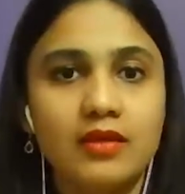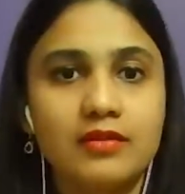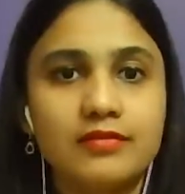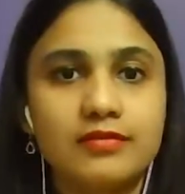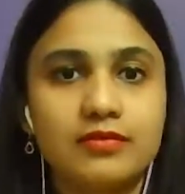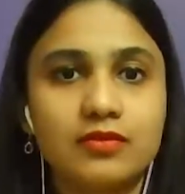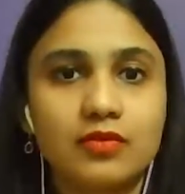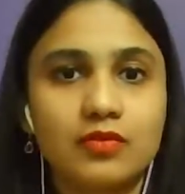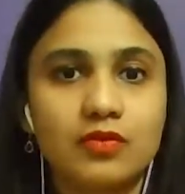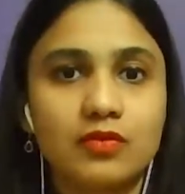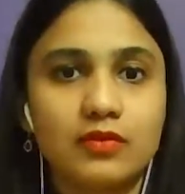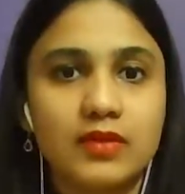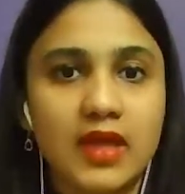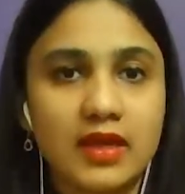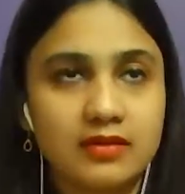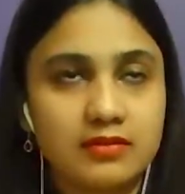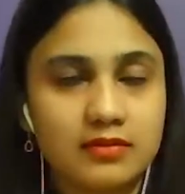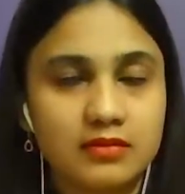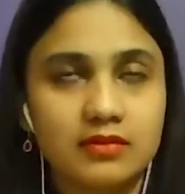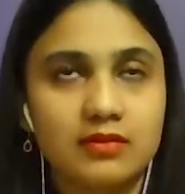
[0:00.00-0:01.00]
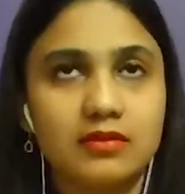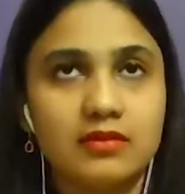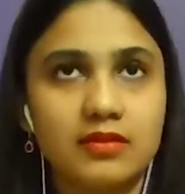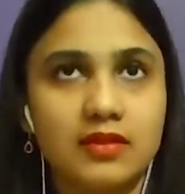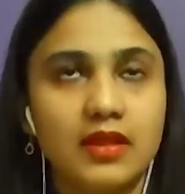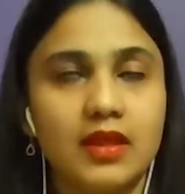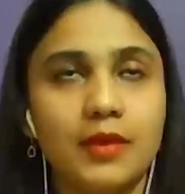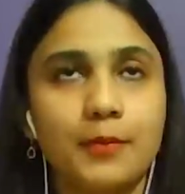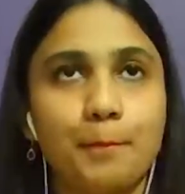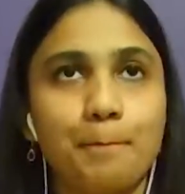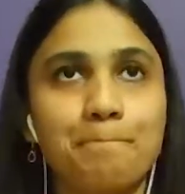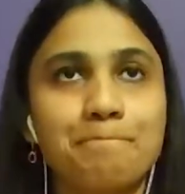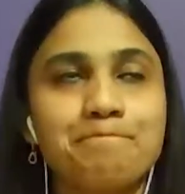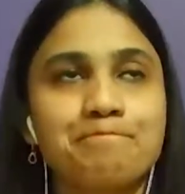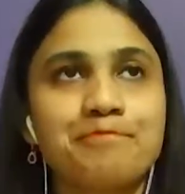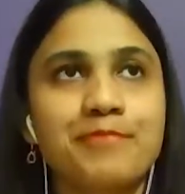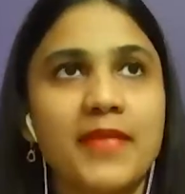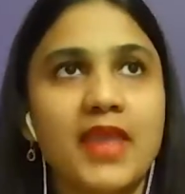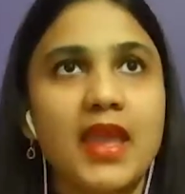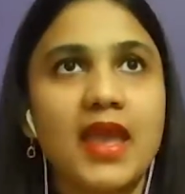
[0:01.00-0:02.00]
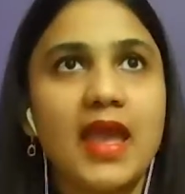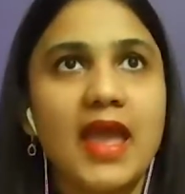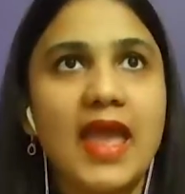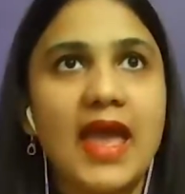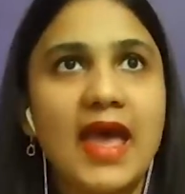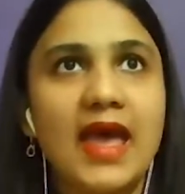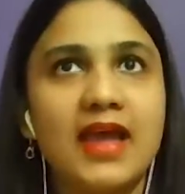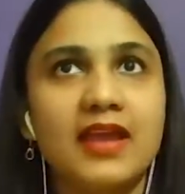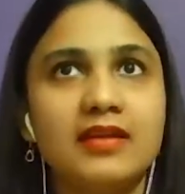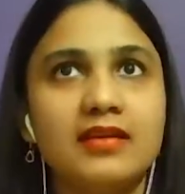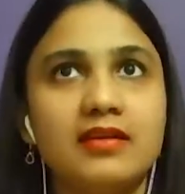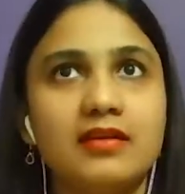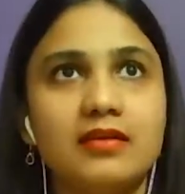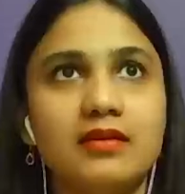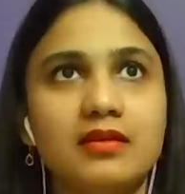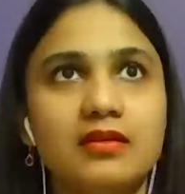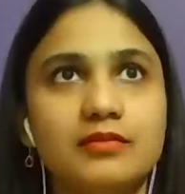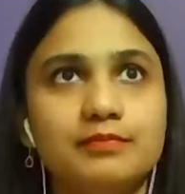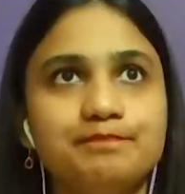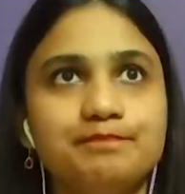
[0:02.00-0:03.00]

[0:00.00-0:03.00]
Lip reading: So that's a thing. And